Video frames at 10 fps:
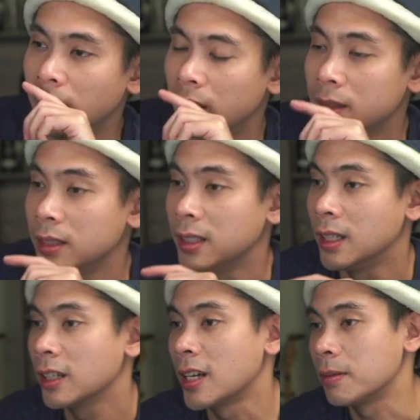Let's see,
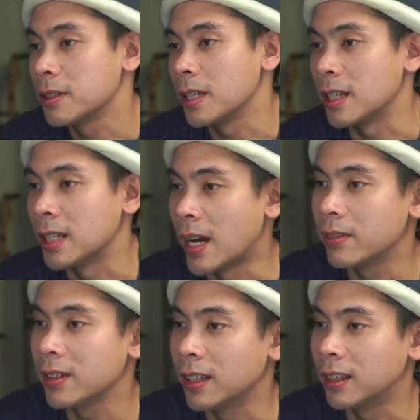Helicopter says, I'd
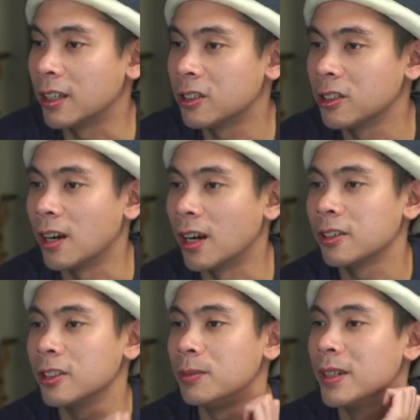have to get that
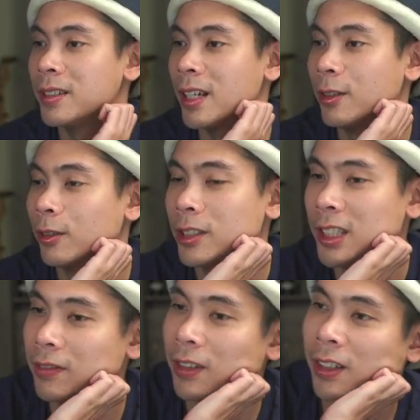chalk just because I don't
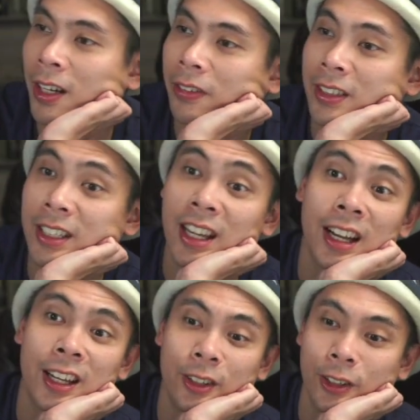see it very often. Yeah,
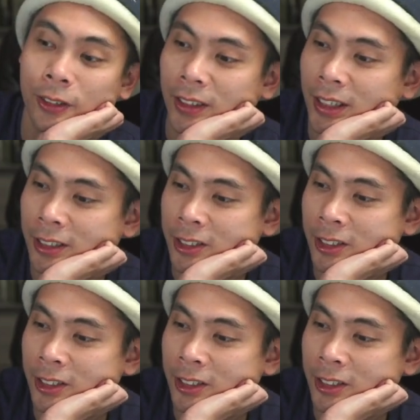I know, right?